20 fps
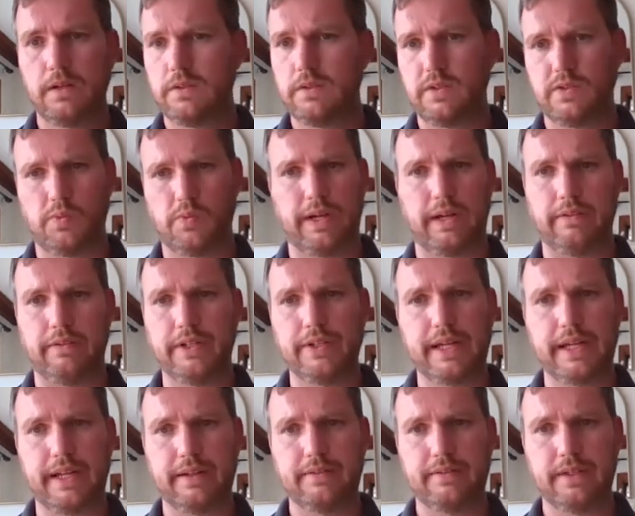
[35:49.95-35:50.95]
Just whenever you
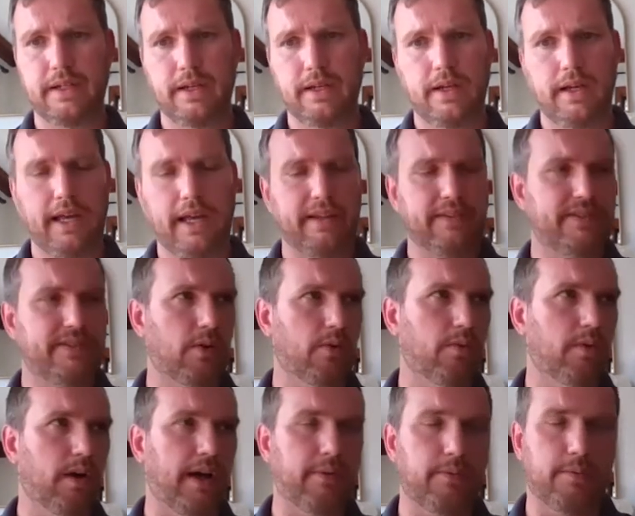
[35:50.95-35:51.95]
get it. And
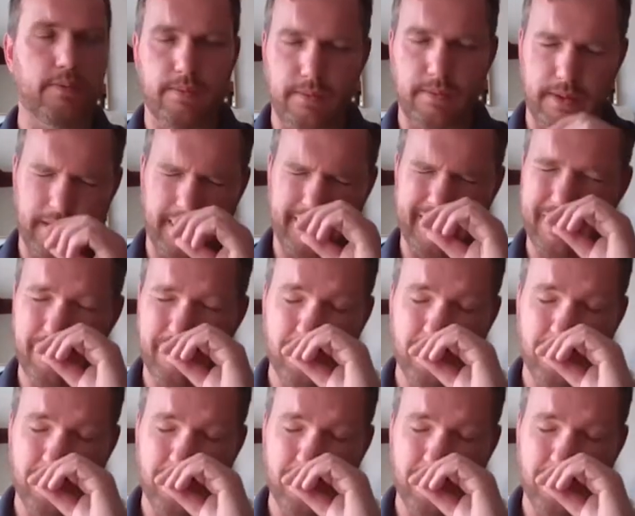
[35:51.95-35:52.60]
so again,